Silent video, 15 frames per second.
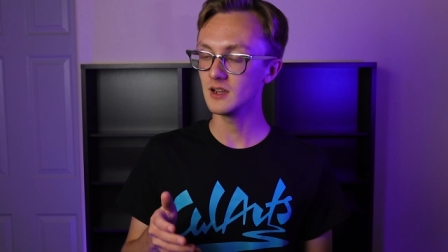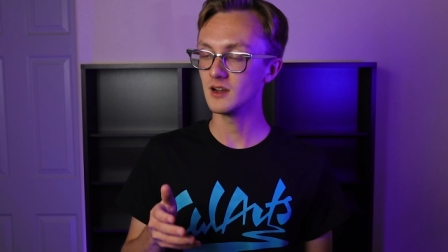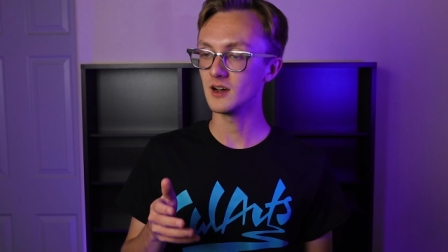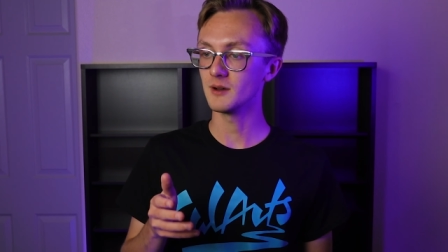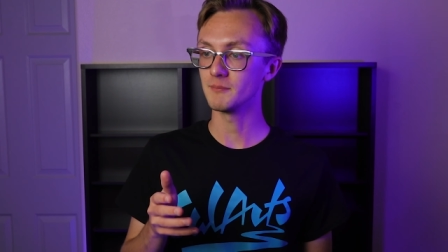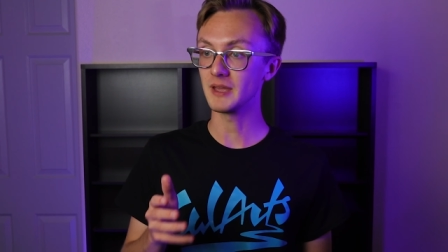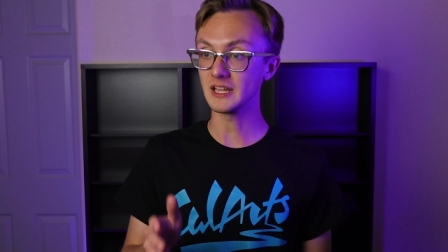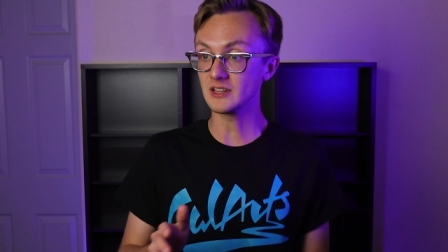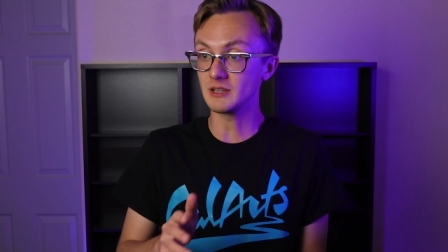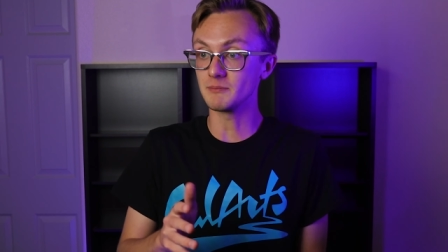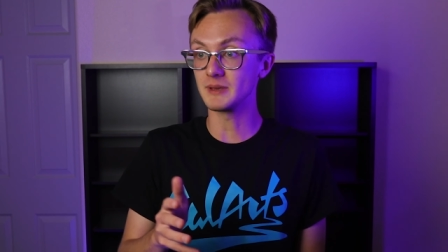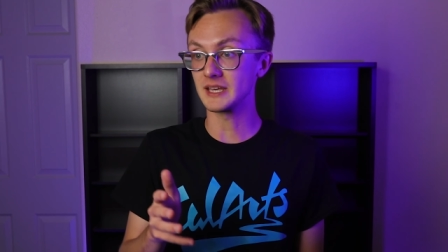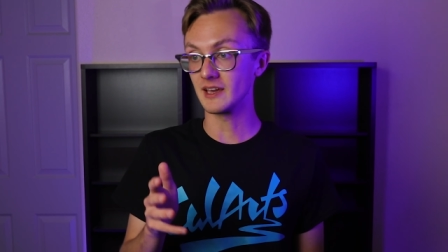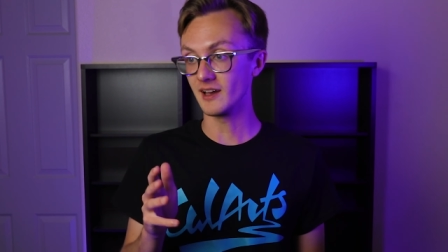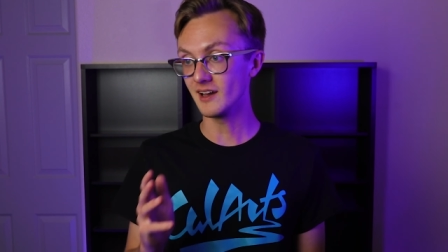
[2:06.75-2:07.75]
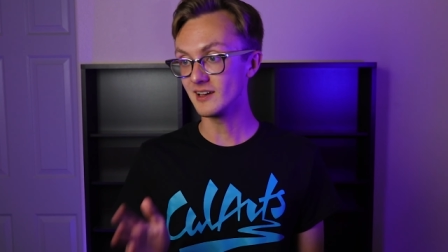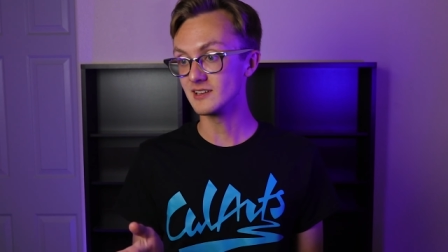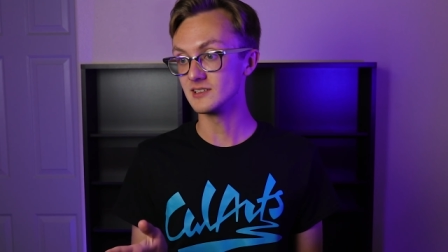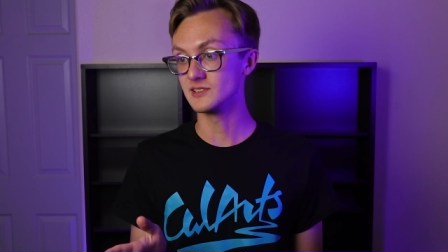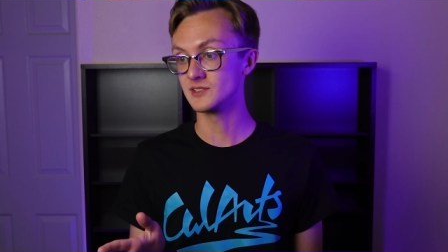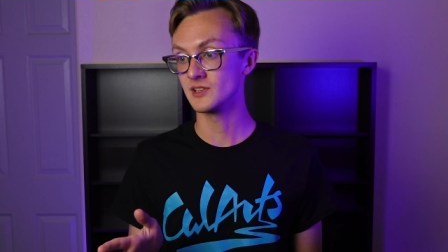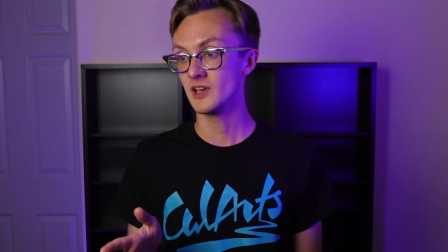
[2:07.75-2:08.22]
uh, mainly
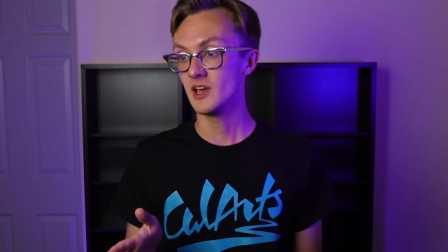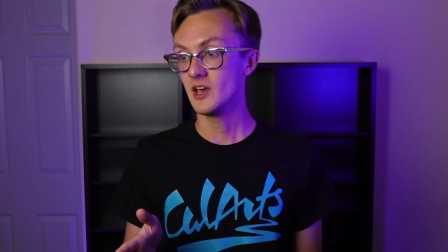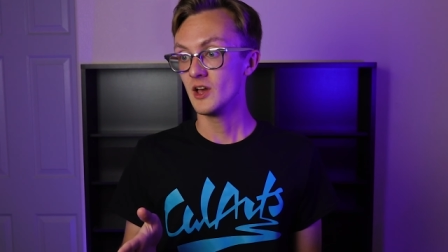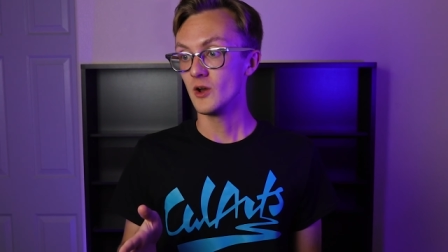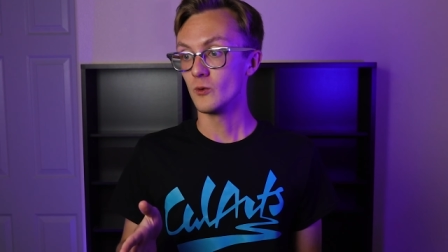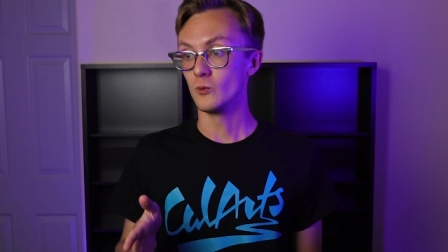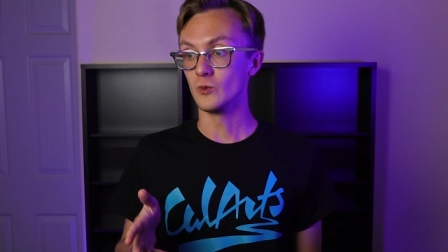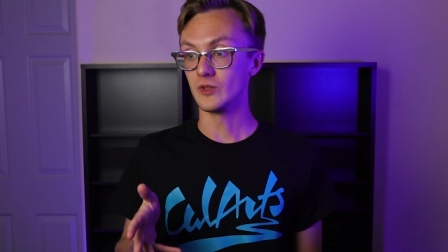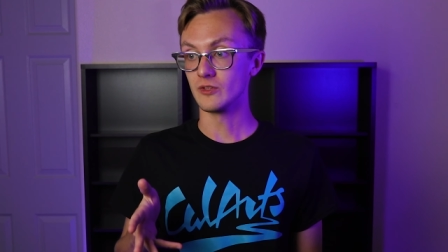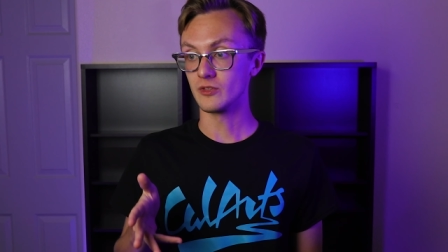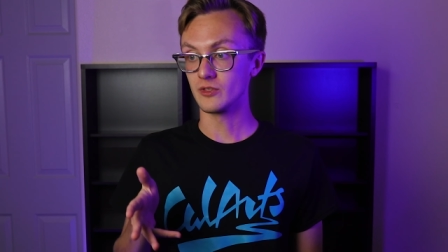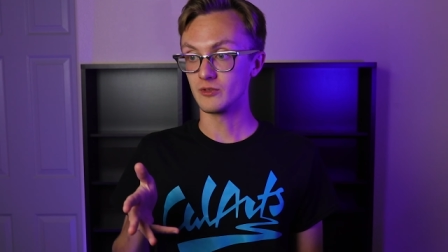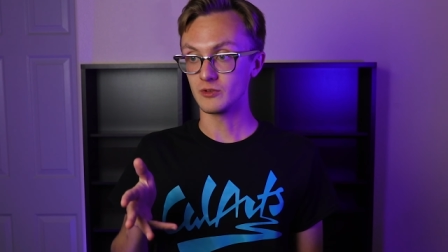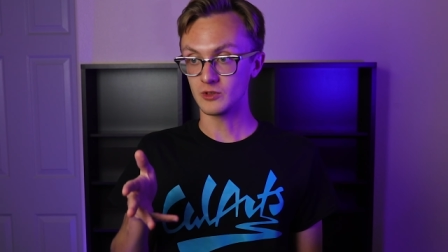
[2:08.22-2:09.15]
because with